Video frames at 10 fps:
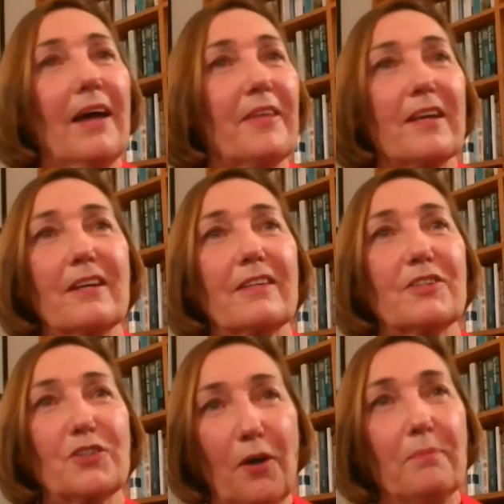I think
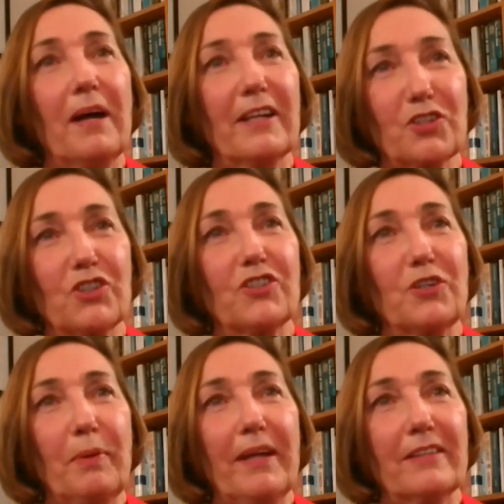so much is
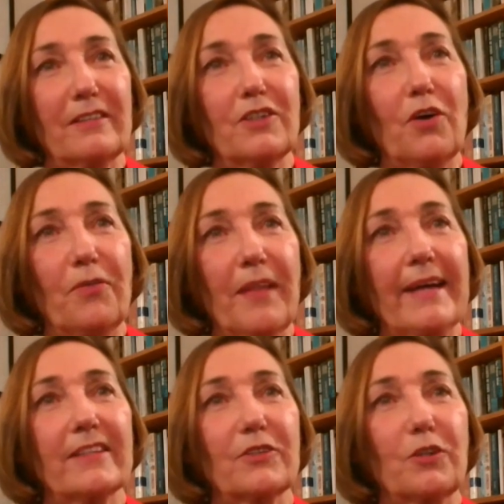dependent on
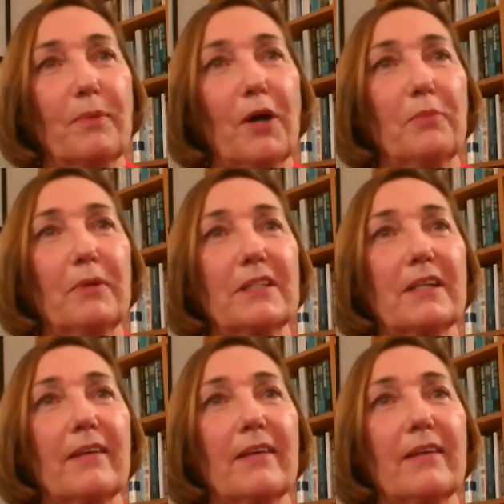that at the moment.